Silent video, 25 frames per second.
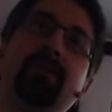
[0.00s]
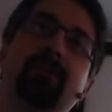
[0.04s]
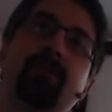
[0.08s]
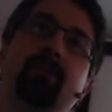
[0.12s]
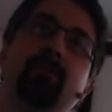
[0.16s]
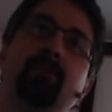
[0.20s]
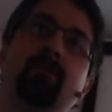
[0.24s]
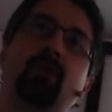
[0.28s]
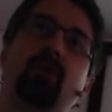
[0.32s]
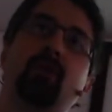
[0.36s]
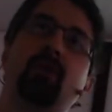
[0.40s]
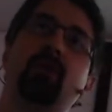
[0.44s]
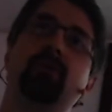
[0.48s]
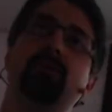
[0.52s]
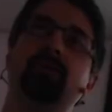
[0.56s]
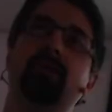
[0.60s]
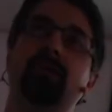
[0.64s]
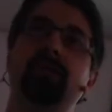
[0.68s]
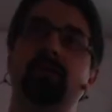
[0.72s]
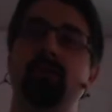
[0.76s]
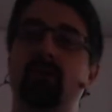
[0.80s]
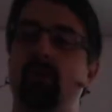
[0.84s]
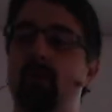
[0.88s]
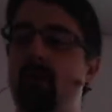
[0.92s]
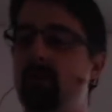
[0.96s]
some code
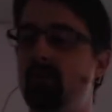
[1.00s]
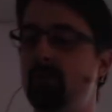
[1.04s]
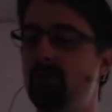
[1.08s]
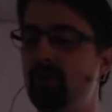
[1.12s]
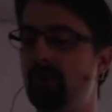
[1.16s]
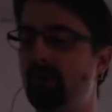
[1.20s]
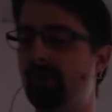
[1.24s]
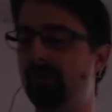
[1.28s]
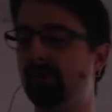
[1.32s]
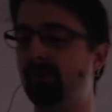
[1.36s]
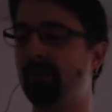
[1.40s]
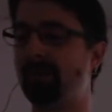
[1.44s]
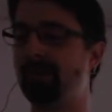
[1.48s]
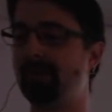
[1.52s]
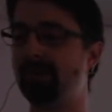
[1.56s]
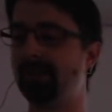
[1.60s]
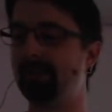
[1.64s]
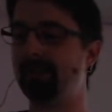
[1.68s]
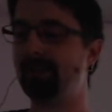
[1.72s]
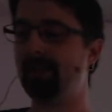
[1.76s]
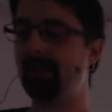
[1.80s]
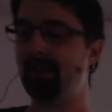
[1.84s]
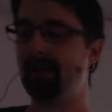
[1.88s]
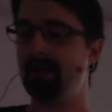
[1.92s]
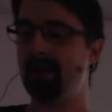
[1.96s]
in Go as
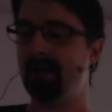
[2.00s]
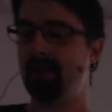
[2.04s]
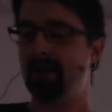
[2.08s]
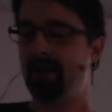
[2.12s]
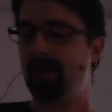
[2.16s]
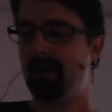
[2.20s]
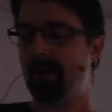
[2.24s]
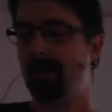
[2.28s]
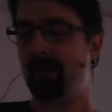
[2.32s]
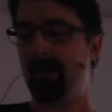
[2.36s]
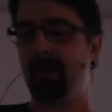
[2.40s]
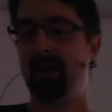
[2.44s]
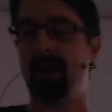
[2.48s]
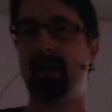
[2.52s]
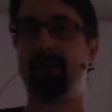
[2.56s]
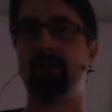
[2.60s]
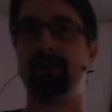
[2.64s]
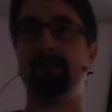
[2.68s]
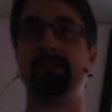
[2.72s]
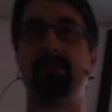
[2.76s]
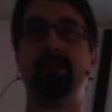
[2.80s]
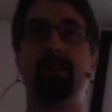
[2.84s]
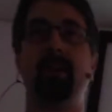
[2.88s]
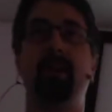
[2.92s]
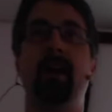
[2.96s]
well.
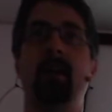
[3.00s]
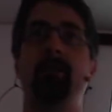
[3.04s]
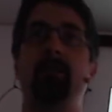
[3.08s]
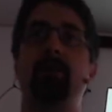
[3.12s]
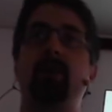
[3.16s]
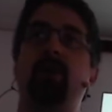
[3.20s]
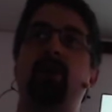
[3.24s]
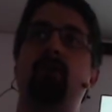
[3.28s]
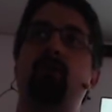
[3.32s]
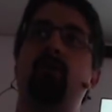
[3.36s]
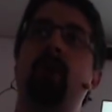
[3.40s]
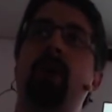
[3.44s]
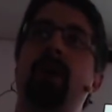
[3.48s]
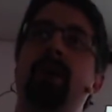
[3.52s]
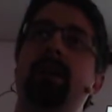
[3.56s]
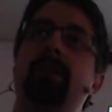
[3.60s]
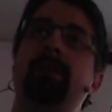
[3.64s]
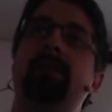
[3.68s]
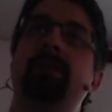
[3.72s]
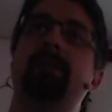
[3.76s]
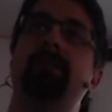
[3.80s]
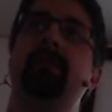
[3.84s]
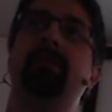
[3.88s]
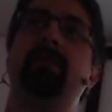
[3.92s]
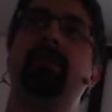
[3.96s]
And I'm
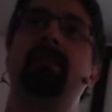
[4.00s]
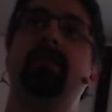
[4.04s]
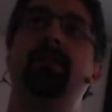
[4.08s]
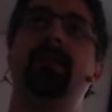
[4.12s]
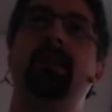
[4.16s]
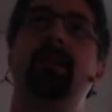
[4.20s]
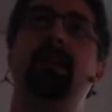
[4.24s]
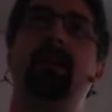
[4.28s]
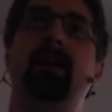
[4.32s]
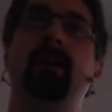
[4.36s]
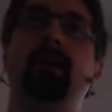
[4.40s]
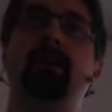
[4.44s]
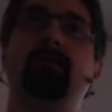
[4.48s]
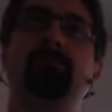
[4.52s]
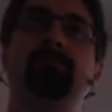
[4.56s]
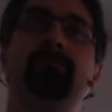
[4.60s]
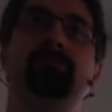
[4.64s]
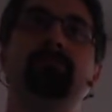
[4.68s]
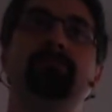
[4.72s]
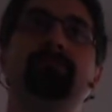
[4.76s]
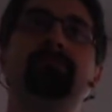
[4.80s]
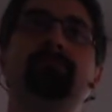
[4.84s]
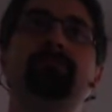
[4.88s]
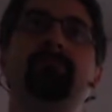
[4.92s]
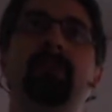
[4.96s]
quite
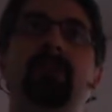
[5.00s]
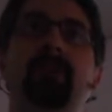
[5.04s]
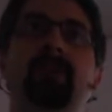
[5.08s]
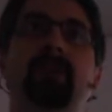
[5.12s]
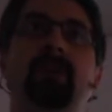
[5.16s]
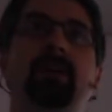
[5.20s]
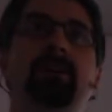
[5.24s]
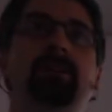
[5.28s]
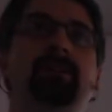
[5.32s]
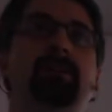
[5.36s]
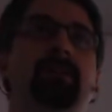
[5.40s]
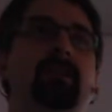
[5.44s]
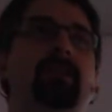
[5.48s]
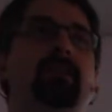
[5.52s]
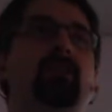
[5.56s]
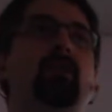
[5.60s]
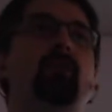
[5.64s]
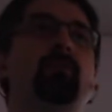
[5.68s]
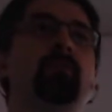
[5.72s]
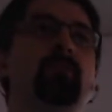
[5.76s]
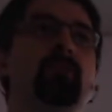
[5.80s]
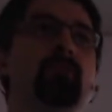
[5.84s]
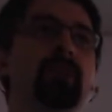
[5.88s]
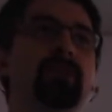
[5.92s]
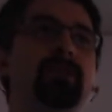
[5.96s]
in the
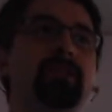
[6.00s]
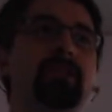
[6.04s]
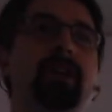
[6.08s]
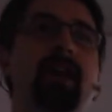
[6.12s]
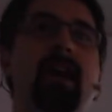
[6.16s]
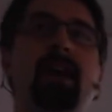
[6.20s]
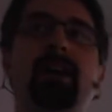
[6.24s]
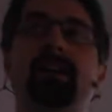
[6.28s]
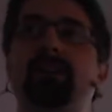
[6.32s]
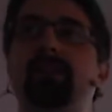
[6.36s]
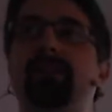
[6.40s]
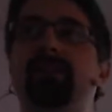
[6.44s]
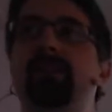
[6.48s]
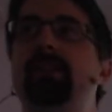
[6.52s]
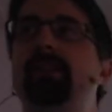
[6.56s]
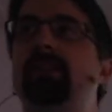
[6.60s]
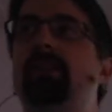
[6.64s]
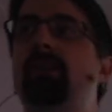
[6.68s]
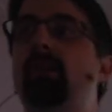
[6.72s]
community, active in